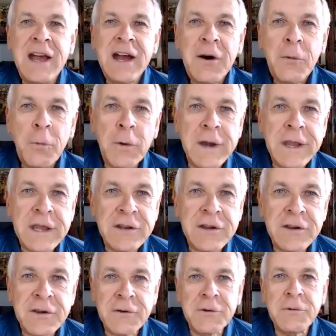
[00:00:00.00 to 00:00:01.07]
what do you
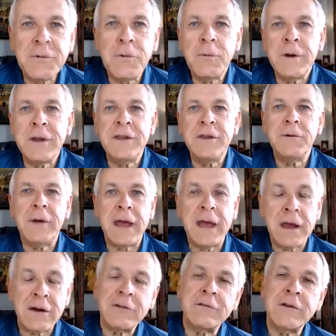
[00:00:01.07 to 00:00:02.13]
do when you
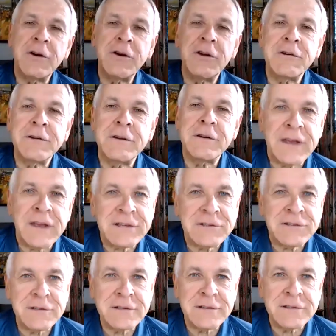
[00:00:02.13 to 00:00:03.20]
outgrow your
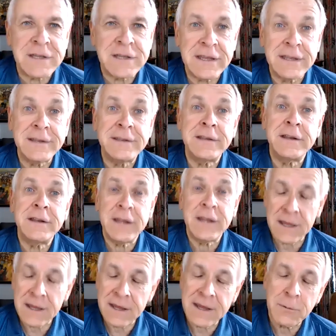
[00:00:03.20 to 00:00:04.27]
investors, and
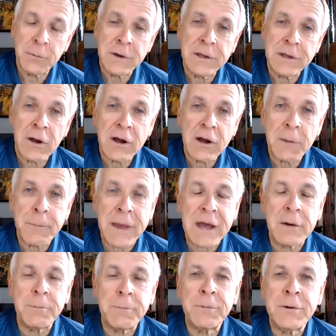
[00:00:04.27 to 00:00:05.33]
today we talk
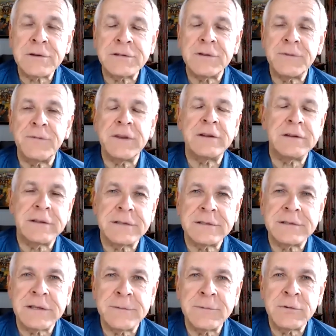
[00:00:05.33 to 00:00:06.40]
about
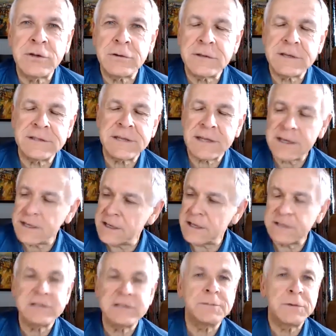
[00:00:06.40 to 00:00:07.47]
perseverance, and I'm sure there's a
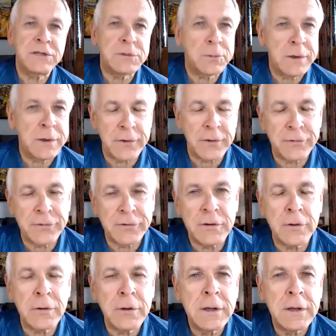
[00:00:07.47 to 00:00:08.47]
connection between those two.